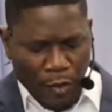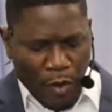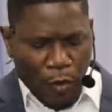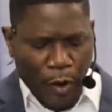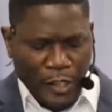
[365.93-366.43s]

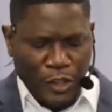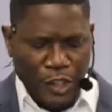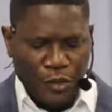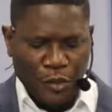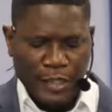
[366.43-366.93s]
when
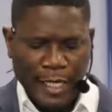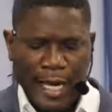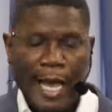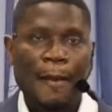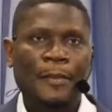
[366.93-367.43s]
Jesus said, I
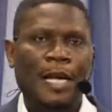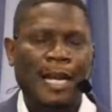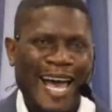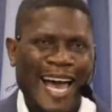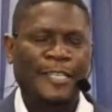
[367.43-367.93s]
am the
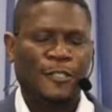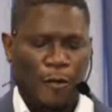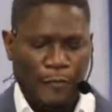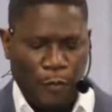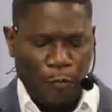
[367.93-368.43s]
light of
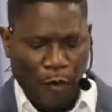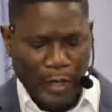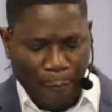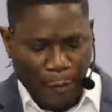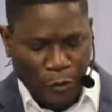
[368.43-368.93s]
the world, I
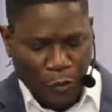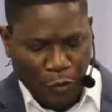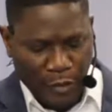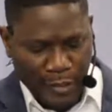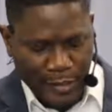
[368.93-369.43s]
want you to
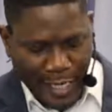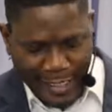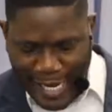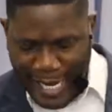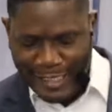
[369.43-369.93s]
understand the
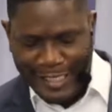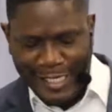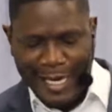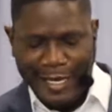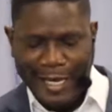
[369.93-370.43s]

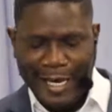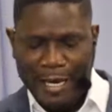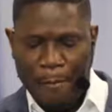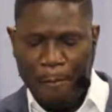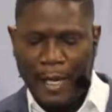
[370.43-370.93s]
idea here
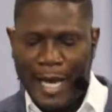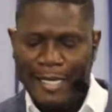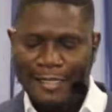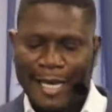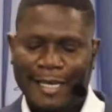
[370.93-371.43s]
implies
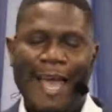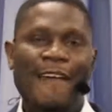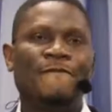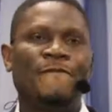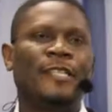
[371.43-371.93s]
that
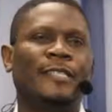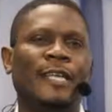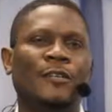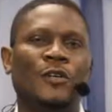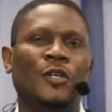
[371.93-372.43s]

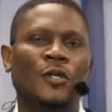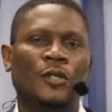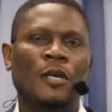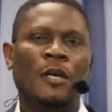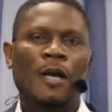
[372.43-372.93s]
everything good
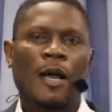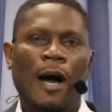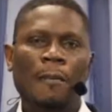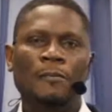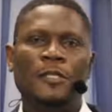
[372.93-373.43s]

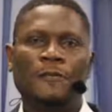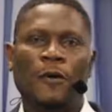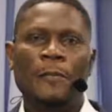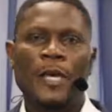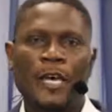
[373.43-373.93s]
comes from
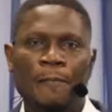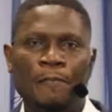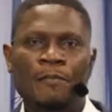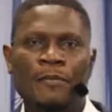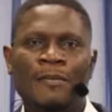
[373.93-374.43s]
him.
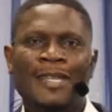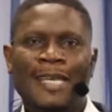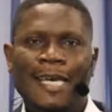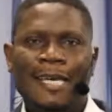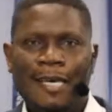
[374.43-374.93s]

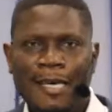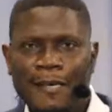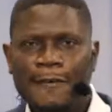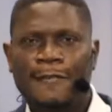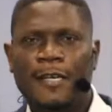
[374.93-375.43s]
He
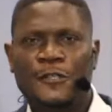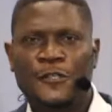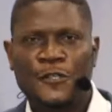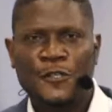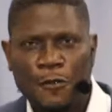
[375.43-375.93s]
is the
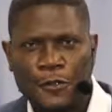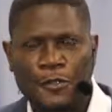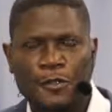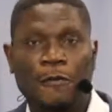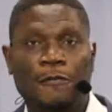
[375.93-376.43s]
source
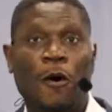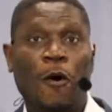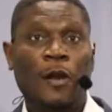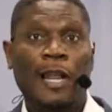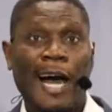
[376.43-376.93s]
of all
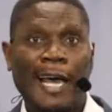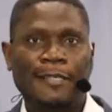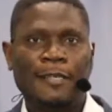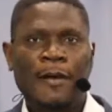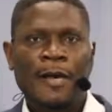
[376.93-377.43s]
light.
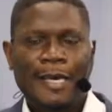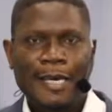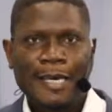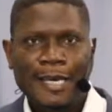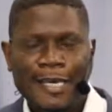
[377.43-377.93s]
He
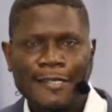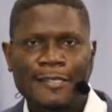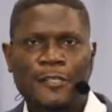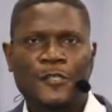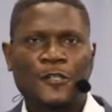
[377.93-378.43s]
is the
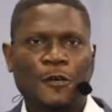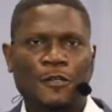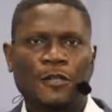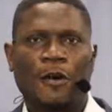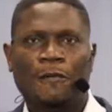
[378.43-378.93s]
source
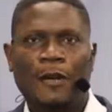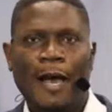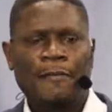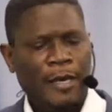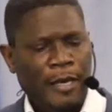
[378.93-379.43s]
of light.
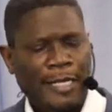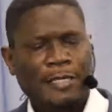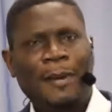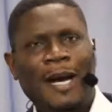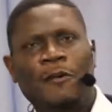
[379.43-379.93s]
As a
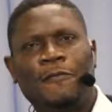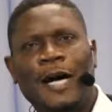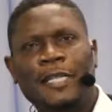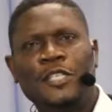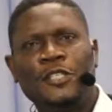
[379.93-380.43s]
matter of fact,
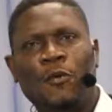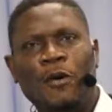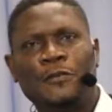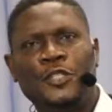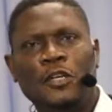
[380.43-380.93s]
in
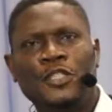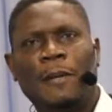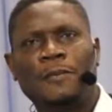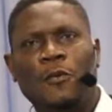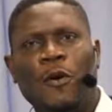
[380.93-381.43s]
John
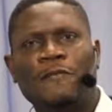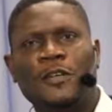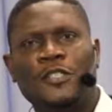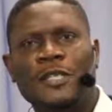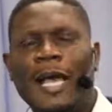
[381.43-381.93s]
chapter 1,
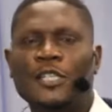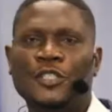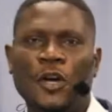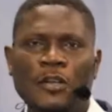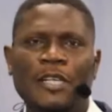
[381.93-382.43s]
verse 9,
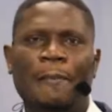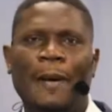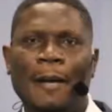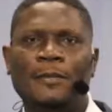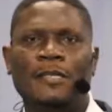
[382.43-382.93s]
John the
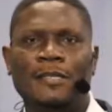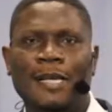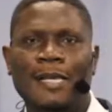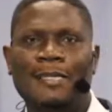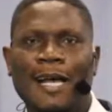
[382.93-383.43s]
Baptist
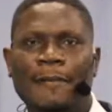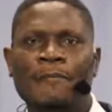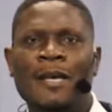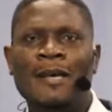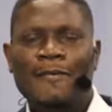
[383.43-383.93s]
says that
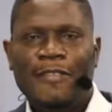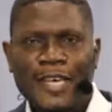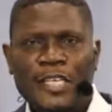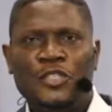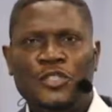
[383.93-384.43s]

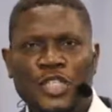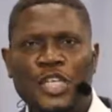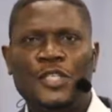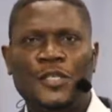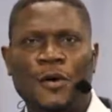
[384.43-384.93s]
this
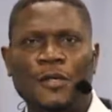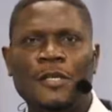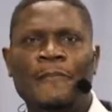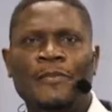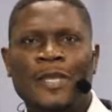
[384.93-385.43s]
Jesus
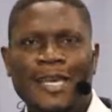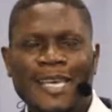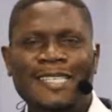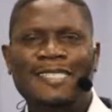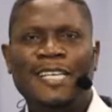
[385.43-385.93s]

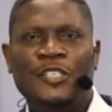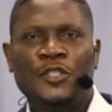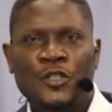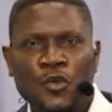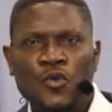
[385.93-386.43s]
is the
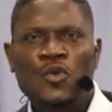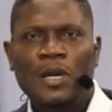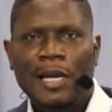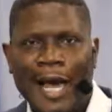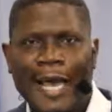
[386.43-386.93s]
true
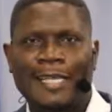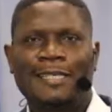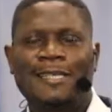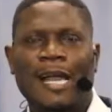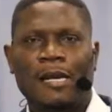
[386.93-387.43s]
light
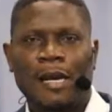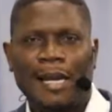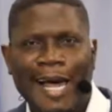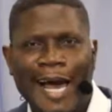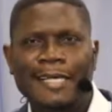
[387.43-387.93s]
that
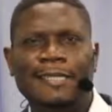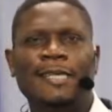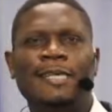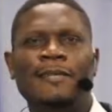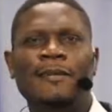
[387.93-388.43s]
lighten